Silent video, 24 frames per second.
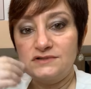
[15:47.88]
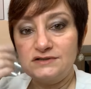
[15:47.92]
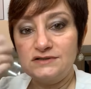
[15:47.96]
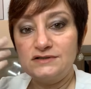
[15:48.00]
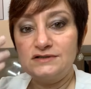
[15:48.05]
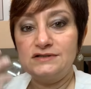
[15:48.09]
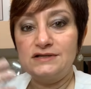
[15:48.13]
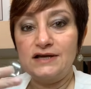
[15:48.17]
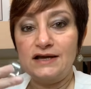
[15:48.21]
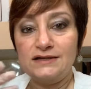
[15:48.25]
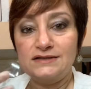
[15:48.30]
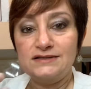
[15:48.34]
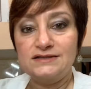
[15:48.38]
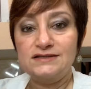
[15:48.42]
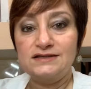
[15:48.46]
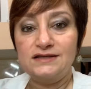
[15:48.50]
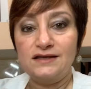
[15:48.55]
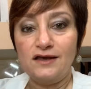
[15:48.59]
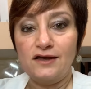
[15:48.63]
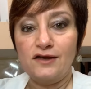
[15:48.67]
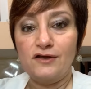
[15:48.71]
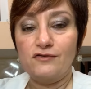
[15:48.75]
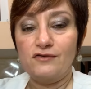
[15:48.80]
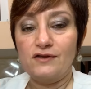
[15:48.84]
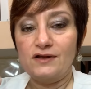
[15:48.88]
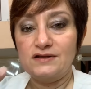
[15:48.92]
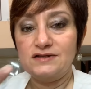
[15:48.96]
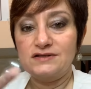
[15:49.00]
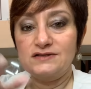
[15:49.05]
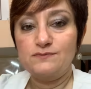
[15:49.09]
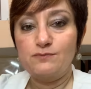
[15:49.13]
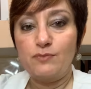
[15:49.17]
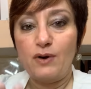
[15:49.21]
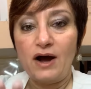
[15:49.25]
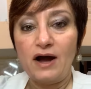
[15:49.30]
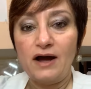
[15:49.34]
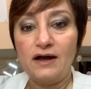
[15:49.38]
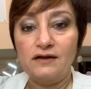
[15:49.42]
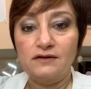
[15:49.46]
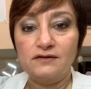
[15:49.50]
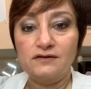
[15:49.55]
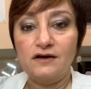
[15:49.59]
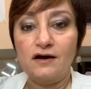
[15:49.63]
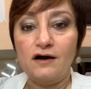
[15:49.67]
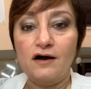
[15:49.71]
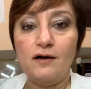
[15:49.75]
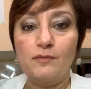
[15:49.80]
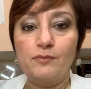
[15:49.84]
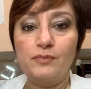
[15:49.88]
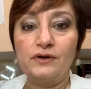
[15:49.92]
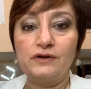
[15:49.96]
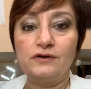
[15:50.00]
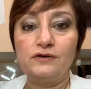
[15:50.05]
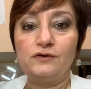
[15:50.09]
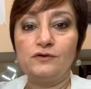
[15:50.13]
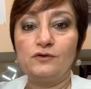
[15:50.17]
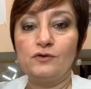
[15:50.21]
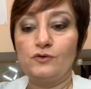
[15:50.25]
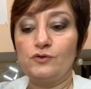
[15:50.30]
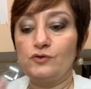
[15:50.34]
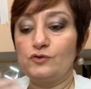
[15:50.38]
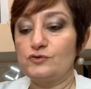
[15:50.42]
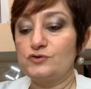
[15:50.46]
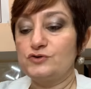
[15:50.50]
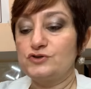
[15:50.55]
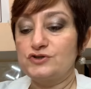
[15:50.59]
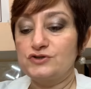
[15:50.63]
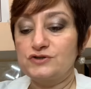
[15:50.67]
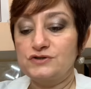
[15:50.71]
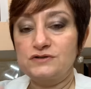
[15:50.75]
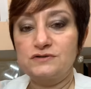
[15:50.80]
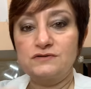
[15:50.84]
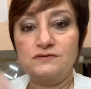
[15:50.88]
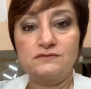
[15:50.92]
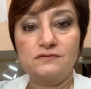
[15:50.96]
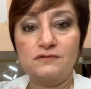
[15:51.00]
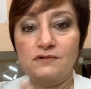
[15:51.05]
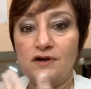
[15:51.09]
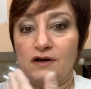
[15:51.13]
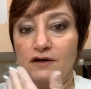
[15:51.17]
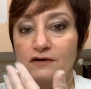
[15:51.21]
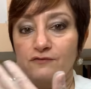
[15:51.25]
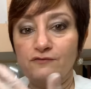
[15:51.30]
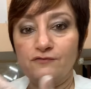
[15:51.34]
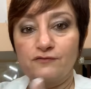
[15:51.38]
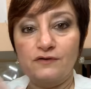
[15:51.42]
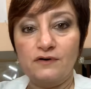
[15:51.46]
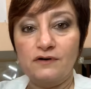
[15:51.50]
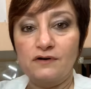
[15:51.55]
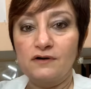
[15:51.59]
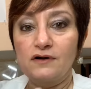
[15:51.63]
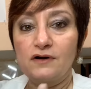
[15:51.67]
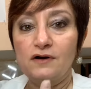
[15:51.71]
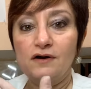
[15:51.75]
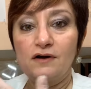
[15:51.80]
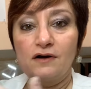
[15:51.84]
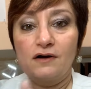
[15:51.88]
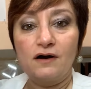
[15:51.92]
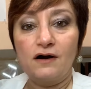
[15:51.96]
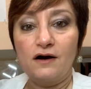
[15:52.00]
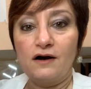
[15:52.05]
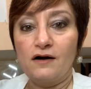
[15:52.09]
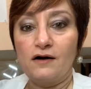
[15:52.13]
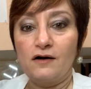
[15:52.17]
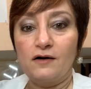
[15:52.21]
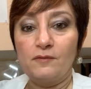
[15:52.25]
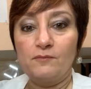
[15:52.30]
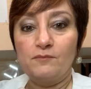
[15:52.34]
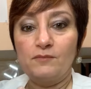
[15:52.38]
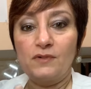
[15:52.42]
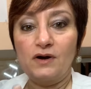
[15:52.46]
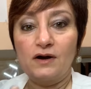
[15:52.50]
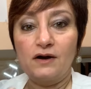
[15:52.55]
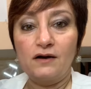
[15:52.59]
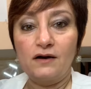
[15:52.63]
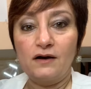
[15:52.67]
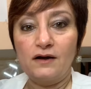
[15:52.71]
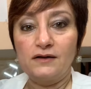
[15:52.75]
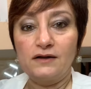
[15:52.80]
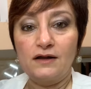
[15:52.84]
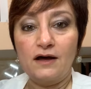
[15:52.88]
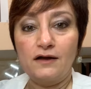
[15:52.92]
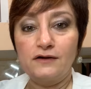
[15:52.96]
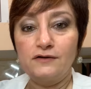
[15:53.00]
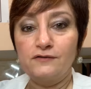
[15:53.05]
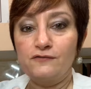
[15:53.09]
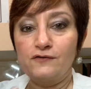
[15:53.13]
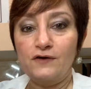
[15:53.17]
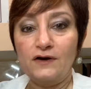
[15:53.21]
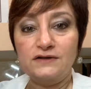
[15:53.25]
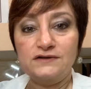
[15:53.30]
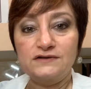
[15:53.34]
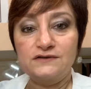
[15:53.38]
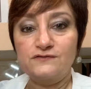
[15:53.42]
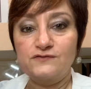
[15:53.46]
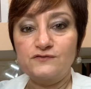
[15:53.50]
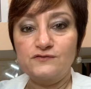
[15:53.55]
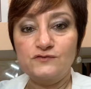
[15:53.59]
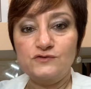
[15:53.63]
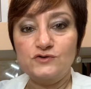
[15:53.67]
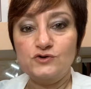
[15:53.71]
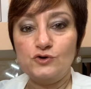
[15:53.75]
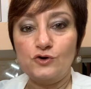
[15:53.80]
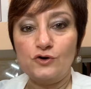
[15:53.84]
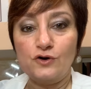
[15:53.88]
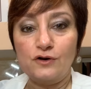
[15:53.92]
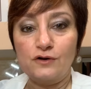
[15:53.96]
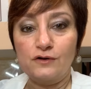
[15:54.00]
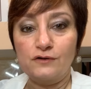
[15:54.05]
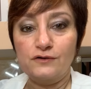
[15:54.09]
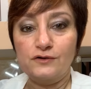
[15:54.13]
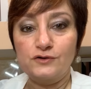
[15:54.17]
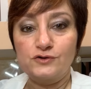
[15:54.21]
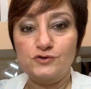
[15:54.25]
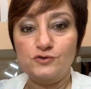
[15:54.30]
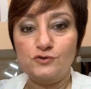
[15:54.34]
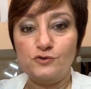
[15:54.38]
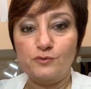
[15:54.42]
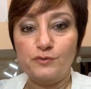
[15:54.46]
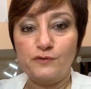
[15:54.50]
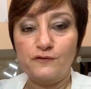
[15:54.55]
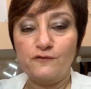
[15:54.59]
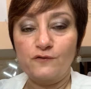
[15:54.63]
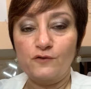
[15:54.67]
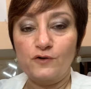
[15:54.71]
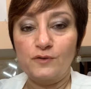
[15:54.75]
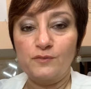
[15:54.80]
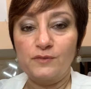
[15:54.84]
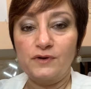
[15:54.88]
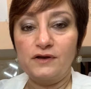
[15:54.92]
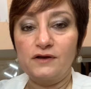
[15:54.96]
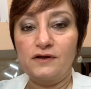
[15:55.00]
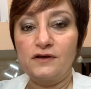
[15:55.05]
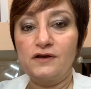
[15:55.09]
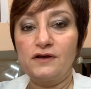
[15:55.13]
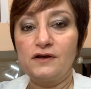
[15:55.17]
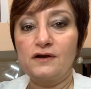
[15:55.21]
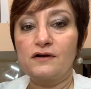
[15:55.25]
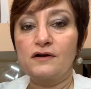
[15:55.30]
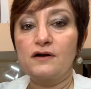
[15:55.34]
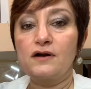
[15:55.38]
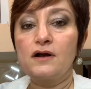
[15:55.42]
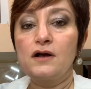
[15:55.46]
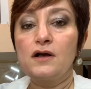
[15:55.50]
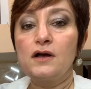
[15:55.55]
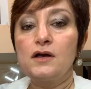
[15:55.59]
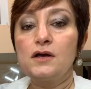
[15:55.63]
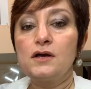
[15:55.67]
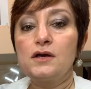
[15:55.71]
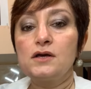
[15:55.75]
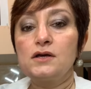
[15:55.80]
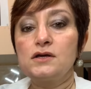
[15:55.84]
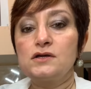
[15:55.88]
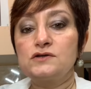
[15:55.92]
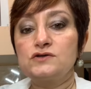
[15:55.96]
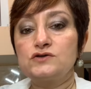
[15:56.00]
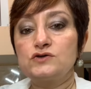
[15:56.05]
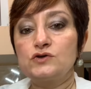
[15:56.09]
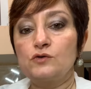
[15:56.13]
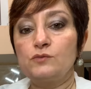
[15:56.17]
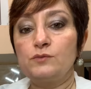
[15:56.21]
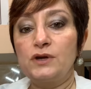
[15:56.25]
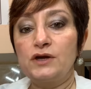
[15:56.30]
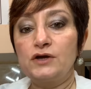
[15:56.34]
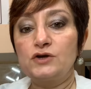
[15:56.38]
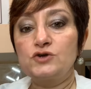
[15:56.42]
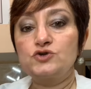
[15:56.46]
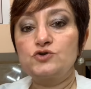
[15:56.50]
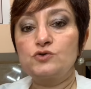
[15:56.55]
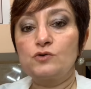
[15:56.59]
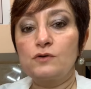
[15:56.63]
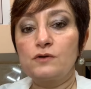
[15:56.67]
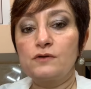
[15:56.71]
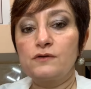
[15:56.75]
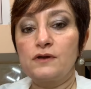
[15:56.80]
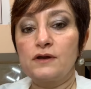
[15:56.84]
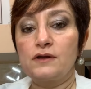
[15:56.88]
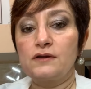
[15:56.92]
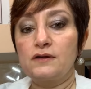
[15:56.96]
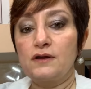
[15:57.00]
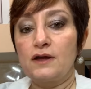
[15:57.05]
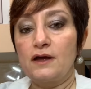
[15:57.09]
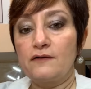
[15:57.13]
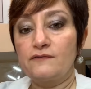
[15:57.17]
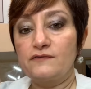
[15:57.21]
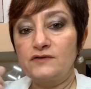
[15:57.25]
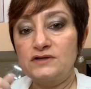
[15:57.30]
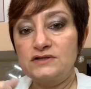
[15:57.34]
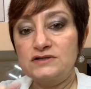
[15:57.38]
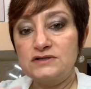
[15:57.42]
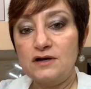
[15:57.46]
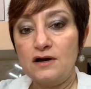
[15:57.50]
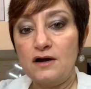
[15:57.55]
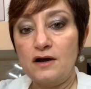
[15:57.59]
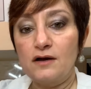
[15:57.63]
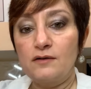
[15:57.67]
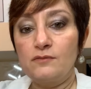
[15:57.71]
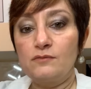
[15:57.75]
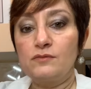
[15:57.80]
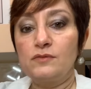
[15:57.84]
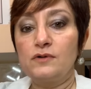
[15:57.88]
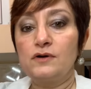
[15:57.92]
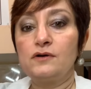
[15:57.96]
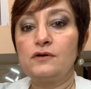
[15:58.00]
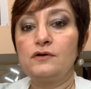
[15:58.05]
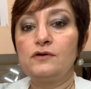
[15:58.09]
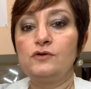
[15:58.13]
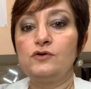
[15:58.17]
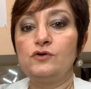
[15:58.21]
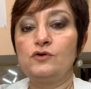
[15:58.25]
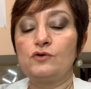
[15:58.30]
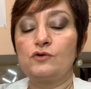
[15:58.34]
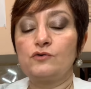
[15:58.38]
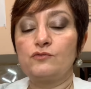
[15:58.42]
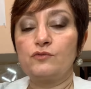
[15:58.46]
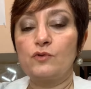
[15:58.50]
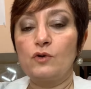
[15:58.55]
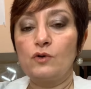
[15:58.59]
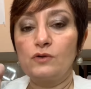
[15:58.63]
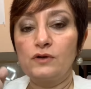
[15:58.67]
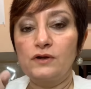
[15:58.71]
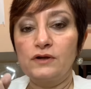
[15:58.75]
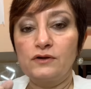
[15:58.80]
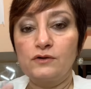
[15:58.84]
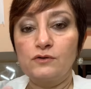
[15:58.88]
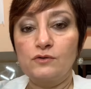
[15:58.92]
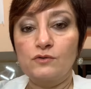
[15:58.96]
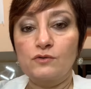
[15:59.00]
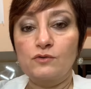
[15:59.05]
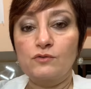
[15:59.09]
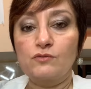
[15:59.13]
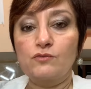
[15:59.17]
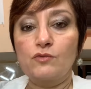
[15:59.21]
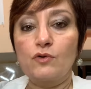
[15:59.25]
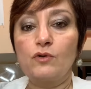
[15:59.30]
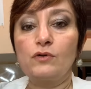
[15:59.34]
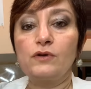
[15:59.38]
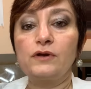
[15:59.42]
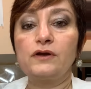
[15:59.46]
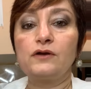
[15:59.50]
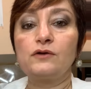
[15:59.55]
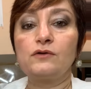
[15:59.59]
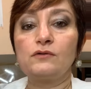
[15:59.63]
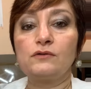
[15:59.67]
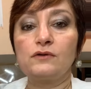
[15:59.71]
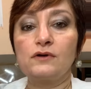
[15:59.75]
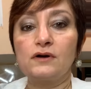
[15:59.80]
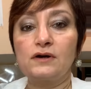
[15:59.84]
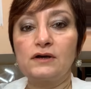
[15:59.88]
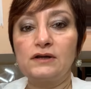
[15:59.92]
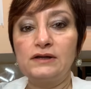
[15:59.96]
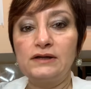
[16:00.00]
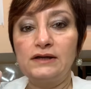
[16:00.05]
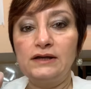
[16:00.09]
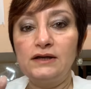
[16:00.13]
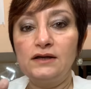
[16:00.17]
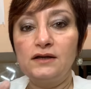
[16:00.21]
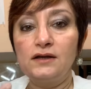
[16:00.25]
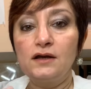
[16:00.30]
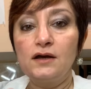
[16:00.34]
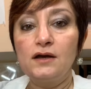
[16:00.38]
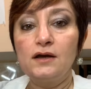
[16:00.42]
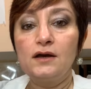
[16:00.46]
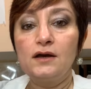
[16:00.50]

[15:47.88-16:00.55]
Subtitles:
dead skin that's piled up, and you know, you're just kind of an ineffective circle that you're performing here. So make sure that every time you're rolling it on a clean